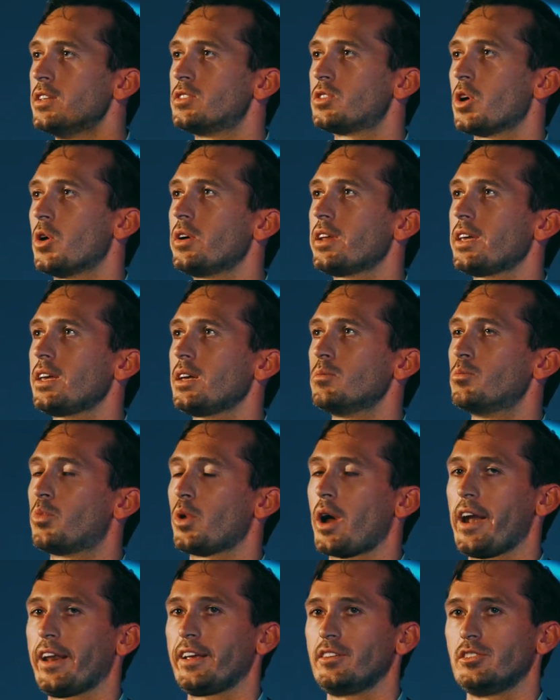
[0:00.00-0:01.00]
Tony
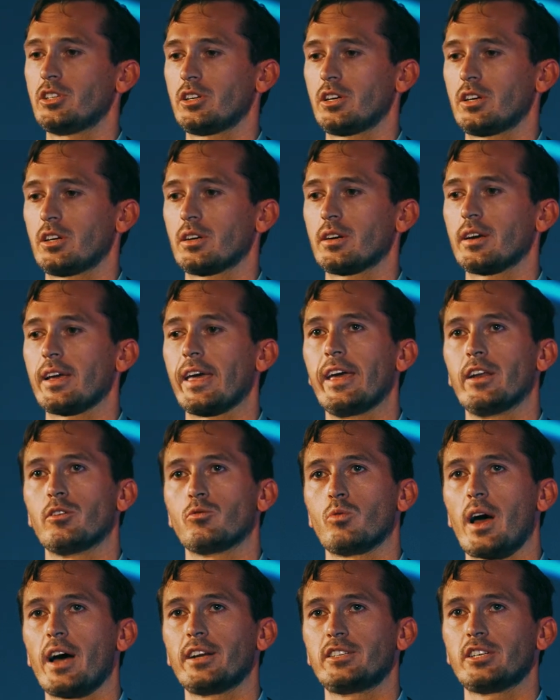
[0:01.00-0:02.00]
Breidinger
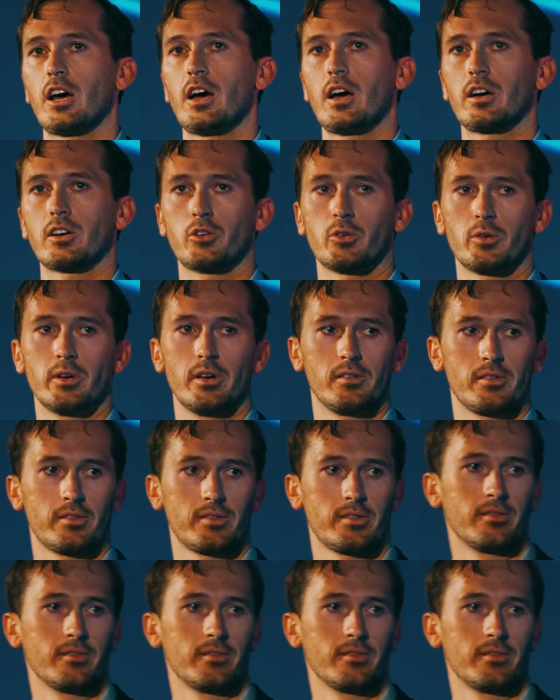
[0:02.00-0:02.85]
and Raja Karouf.